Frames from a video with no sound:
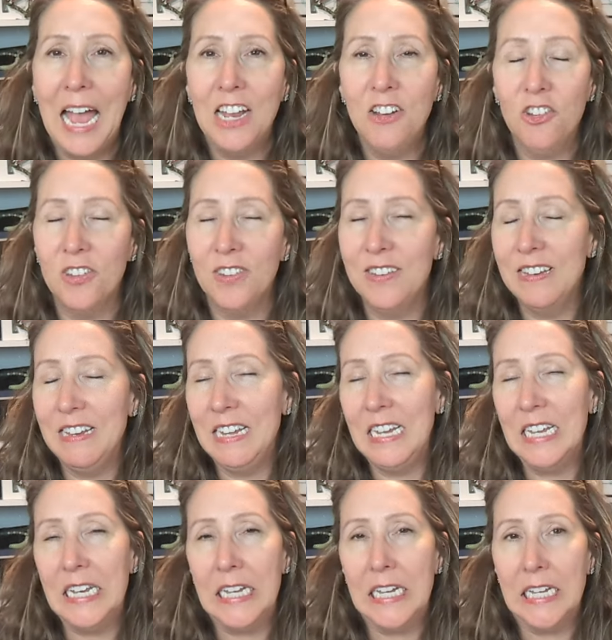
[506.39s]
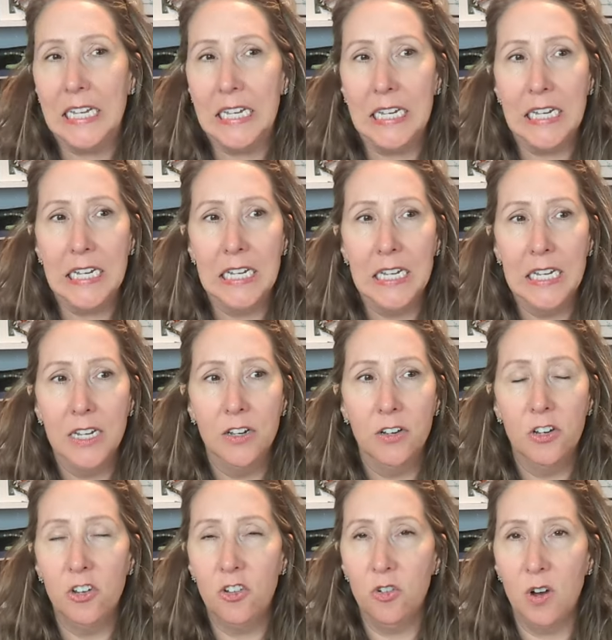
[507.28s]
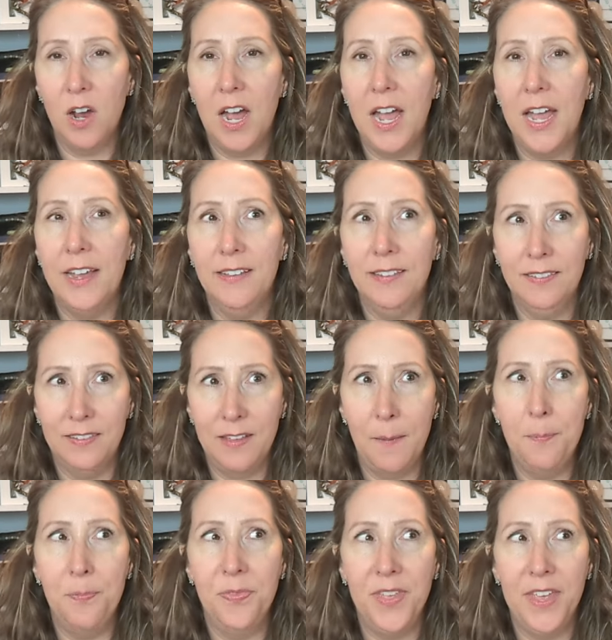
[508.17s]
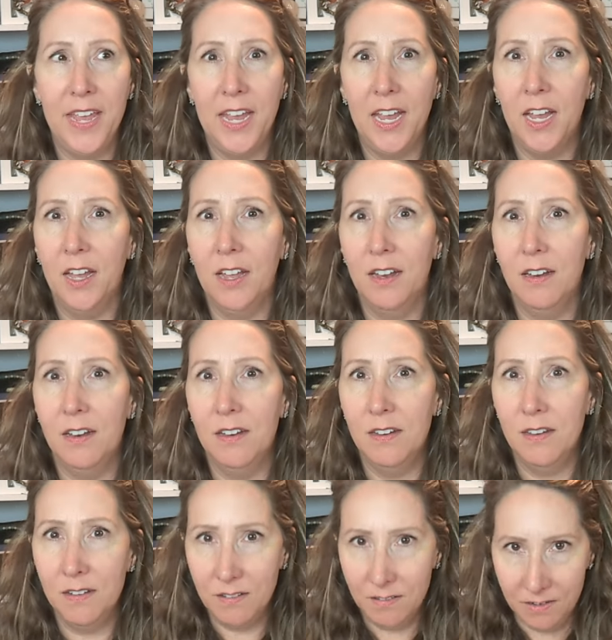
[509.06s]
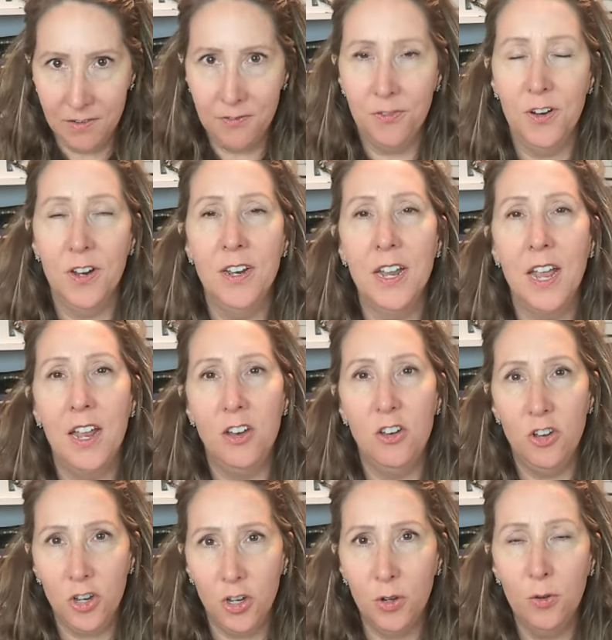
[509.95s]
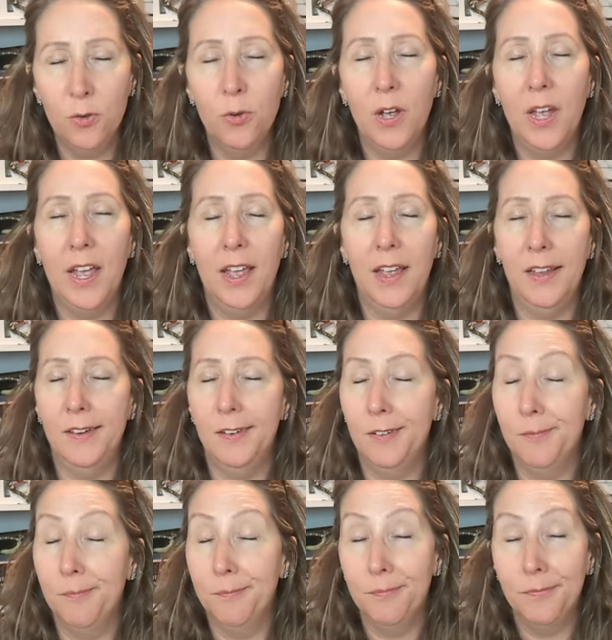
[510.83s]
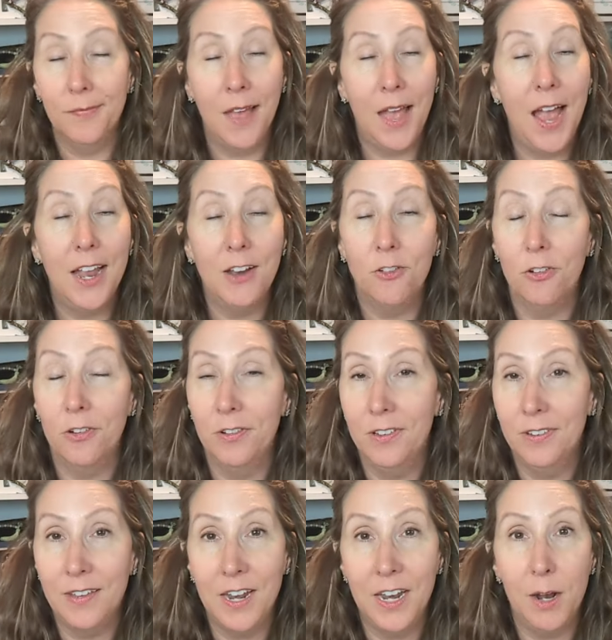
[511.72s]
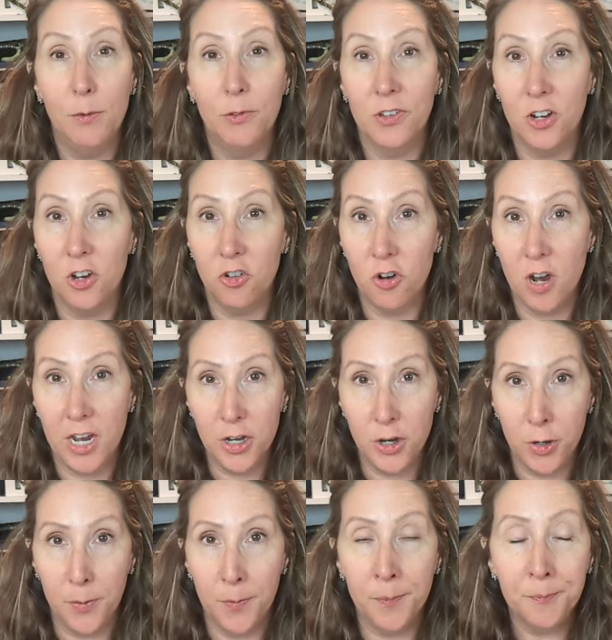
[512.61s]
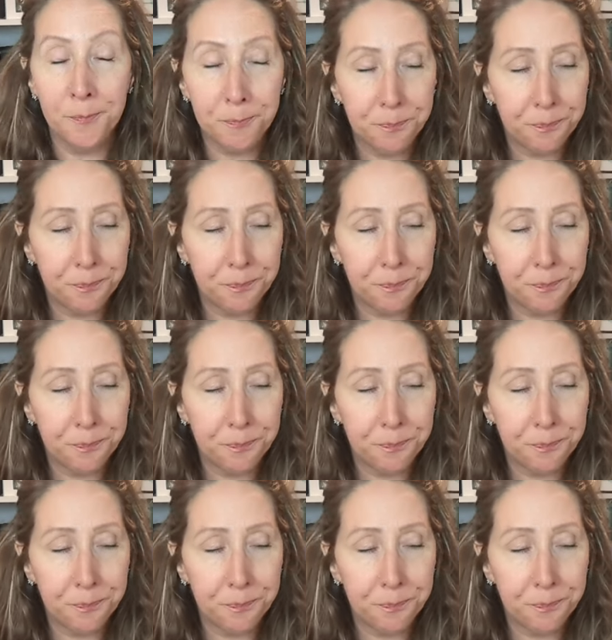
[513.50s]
I just needed to try something different and new, and I decided I was going to try Noom.